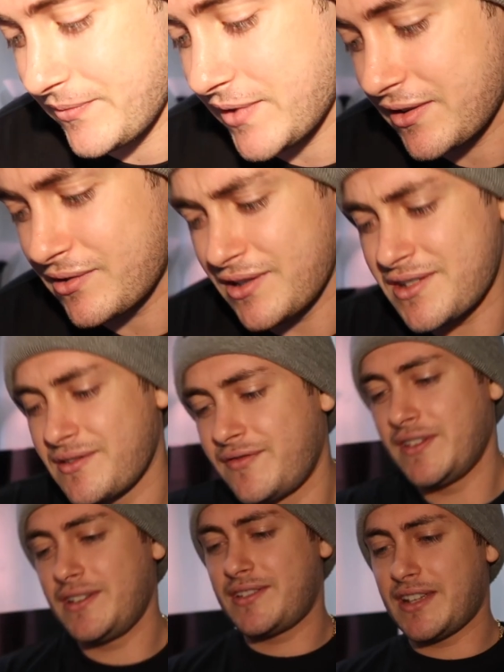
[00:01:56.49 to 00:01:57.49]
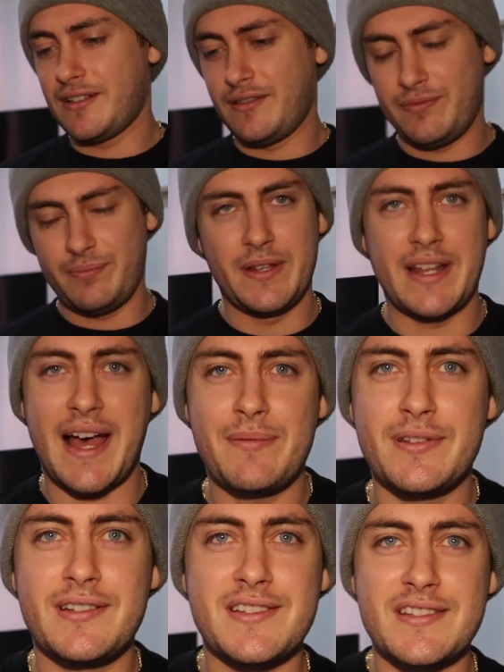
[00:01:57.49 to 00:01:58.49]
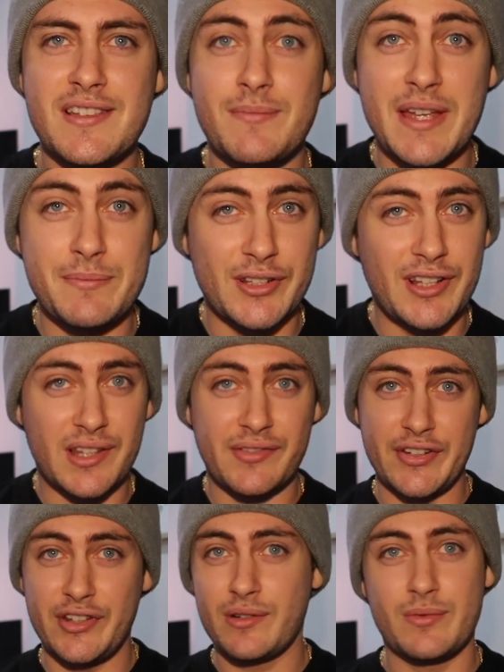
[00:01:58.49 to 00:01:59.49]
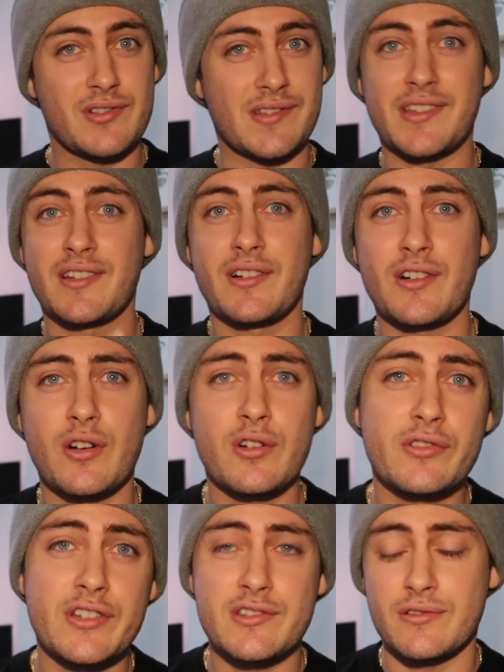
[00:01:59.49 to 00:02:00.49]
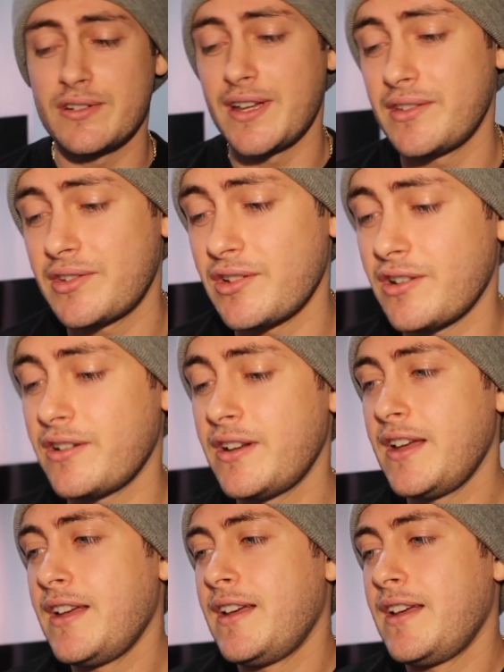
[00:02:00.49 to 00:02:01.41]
There's lots of things that have been happening since I made my last video, which is only 2 days ago.